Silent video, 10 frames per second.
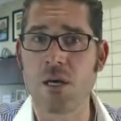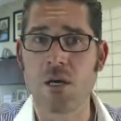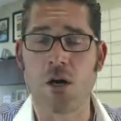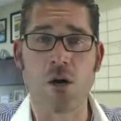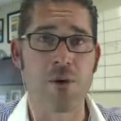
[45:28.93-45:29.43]

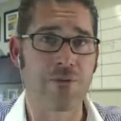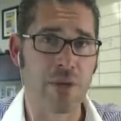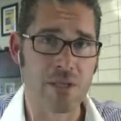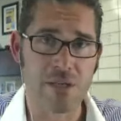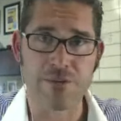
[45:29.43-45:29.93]
All my
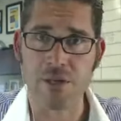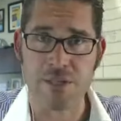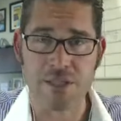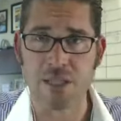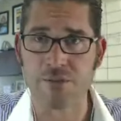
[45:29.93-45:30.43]
friends have very
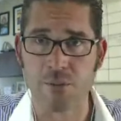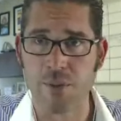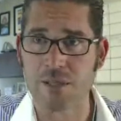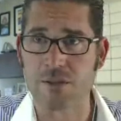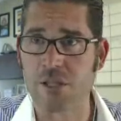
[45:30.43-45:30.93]
successful
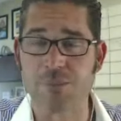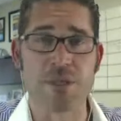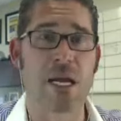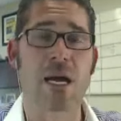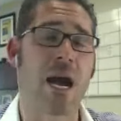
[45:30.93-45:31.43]
relationships.
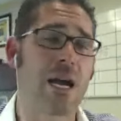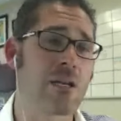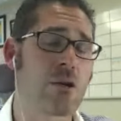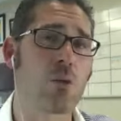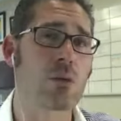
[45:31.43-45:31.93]
And I, I
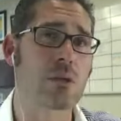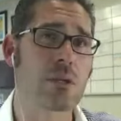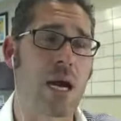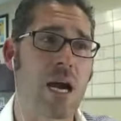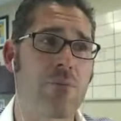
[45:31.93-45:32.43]
don't,
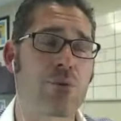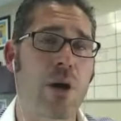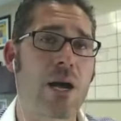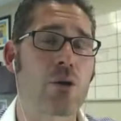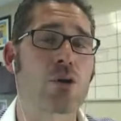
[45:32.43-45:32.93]
I have
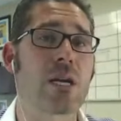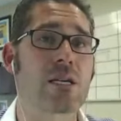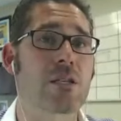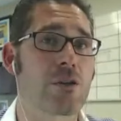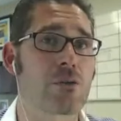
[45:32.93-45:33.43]

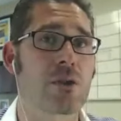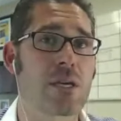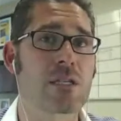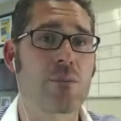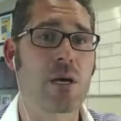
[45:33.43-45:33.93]
prioritized other
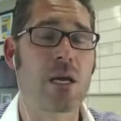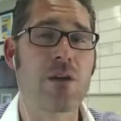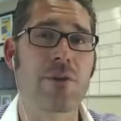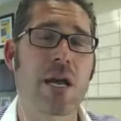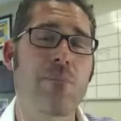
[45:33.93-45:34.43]
things in my
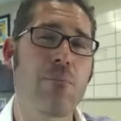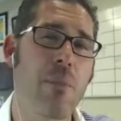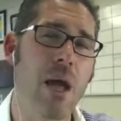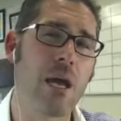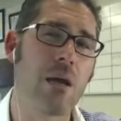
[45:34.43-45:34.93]
life. And I
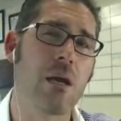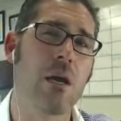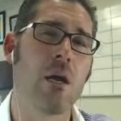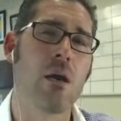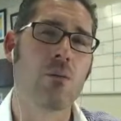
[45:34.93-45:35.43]
may
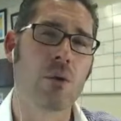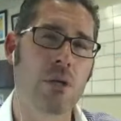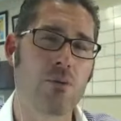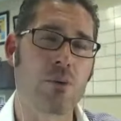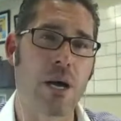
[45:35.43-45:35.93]

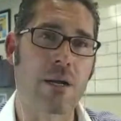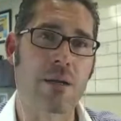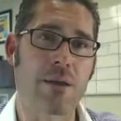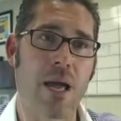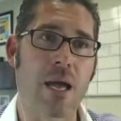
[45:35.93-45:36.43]
regret
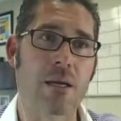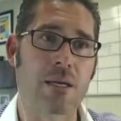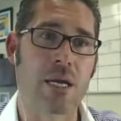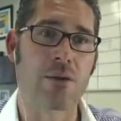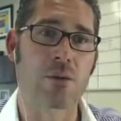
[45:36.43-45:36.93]
that
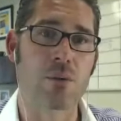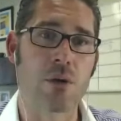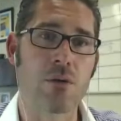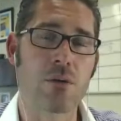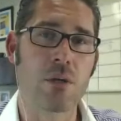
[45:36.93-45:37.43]
down the
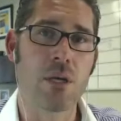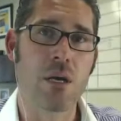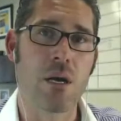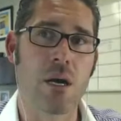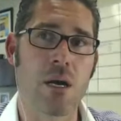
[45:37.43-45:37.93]
road.
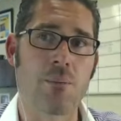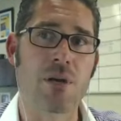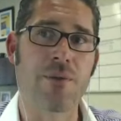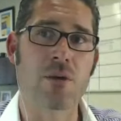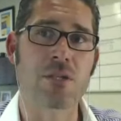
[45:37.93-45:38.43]
Uh, but
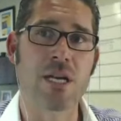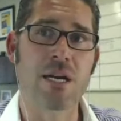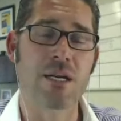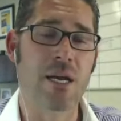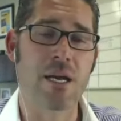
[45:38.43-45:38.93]
if I was to die
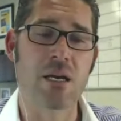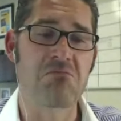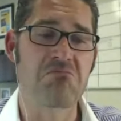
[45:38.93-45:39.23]
today,